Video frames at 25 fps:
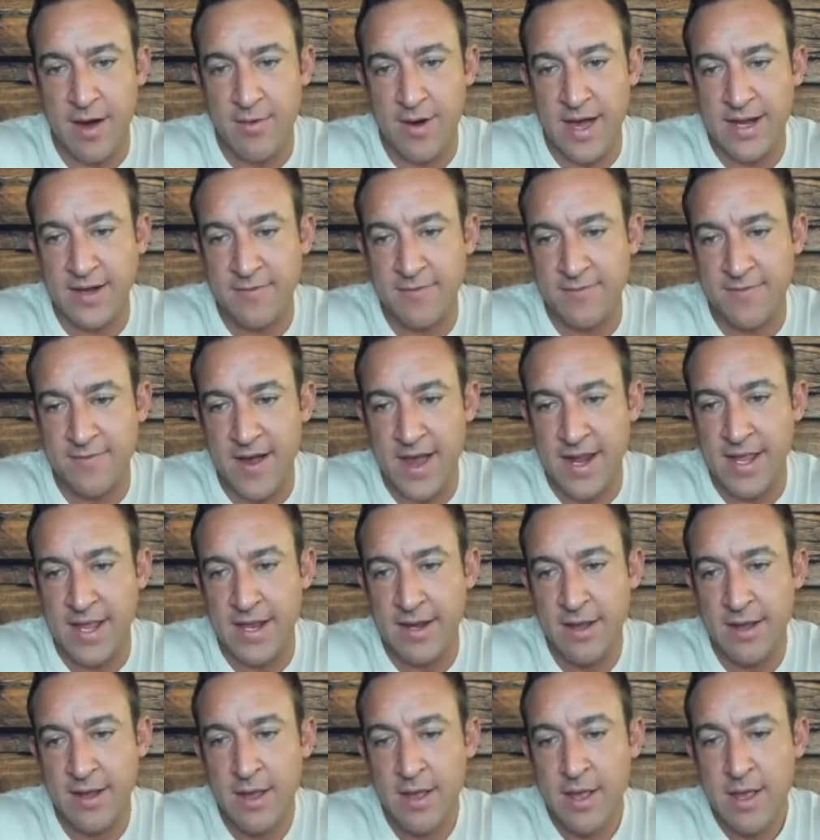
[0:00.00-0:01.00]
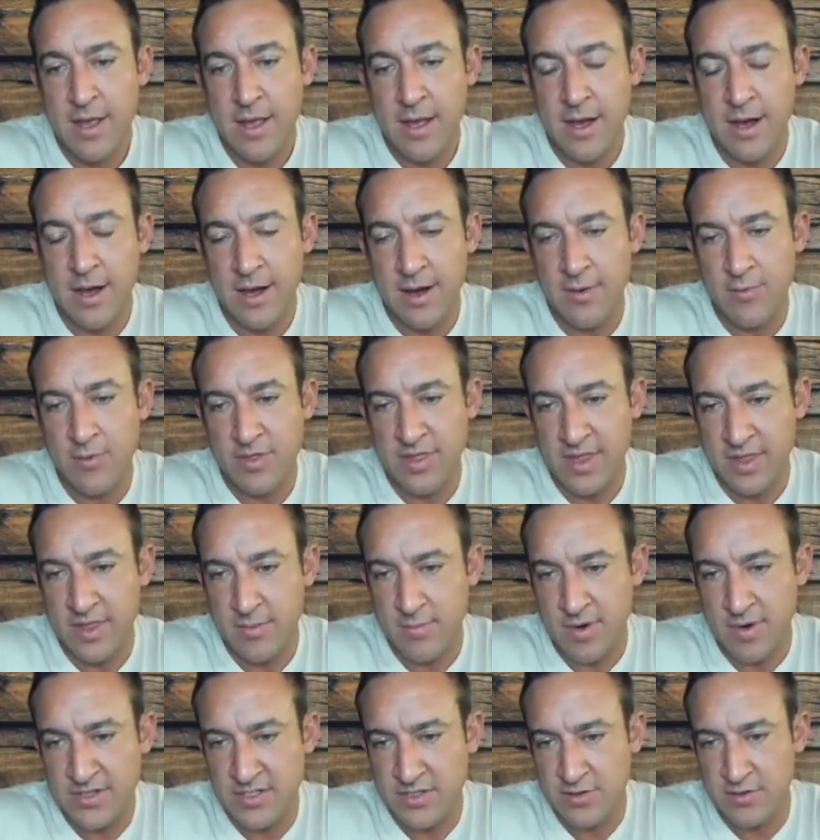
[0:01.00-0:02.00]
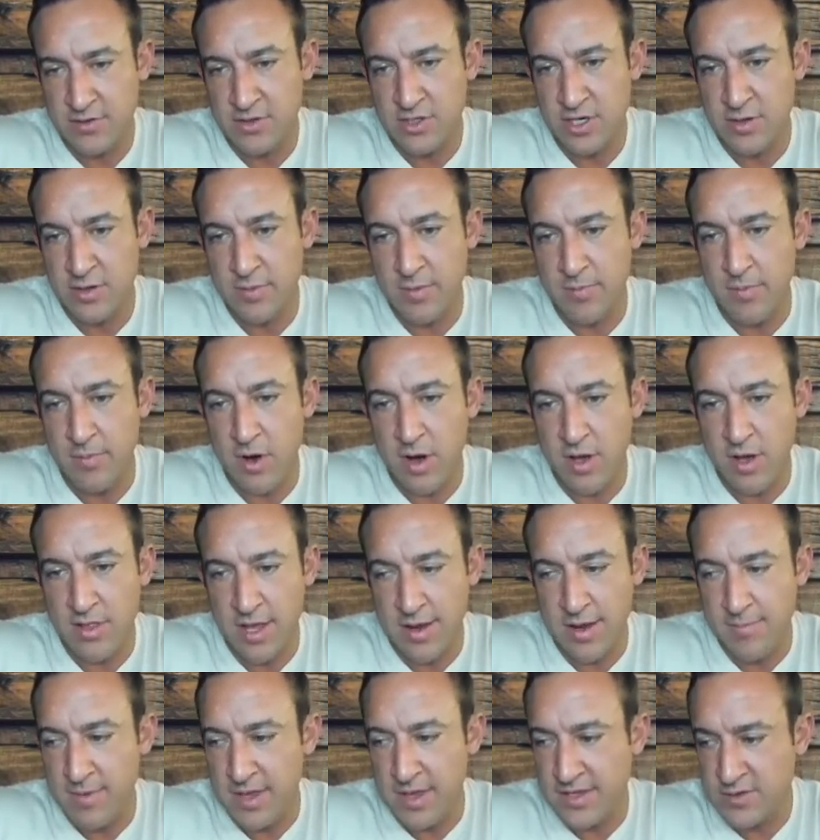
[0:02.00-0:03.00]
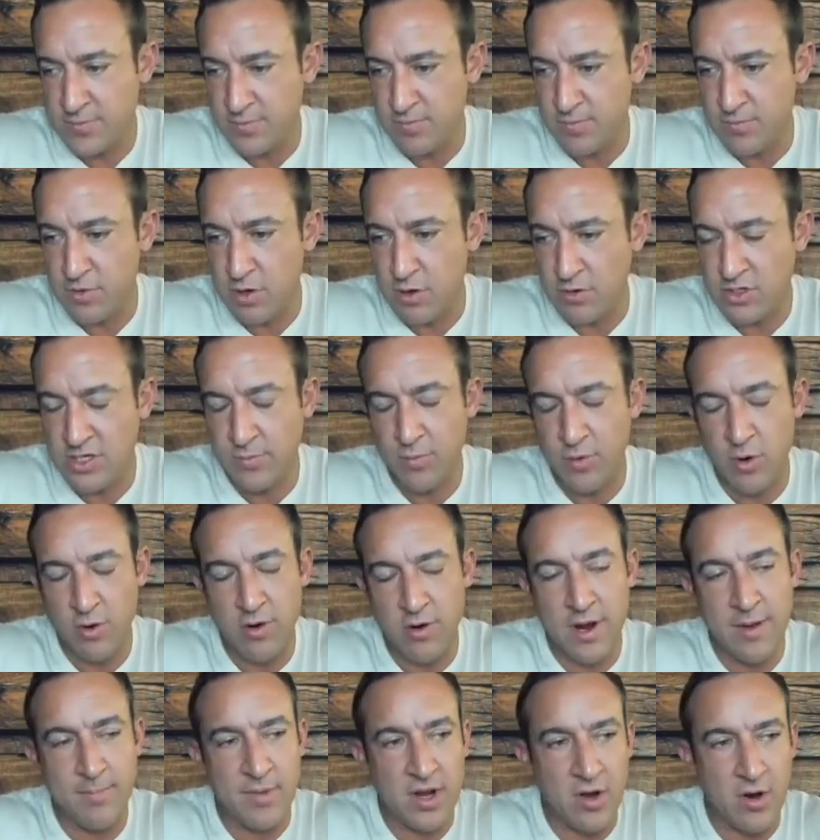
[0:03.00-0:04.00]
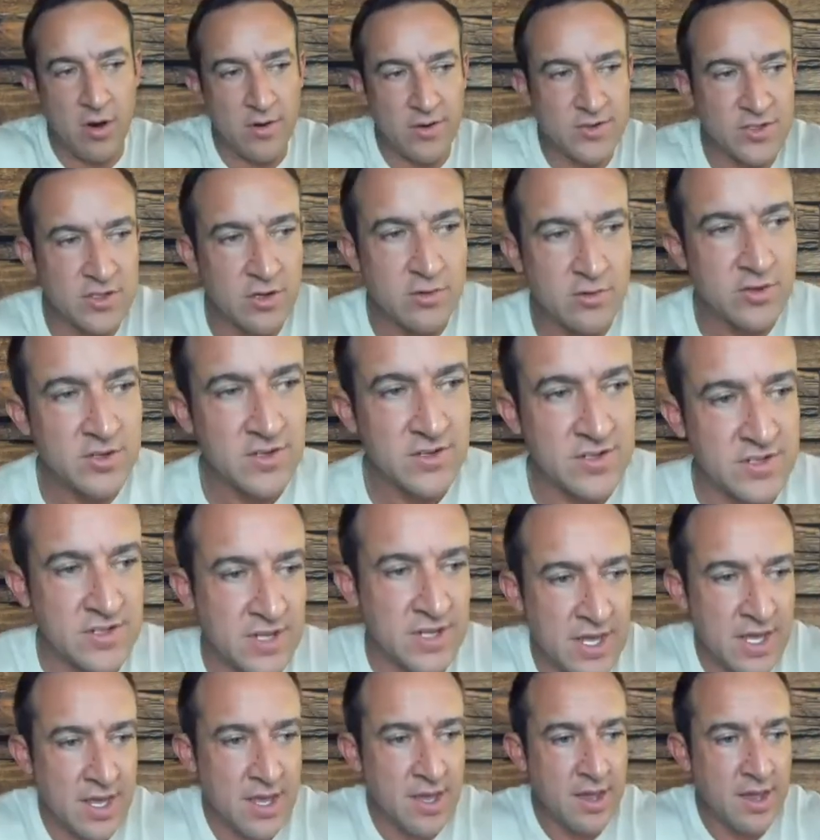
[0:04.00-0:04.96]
I define it within the Muscular Gentleman online men's coaching program, but also just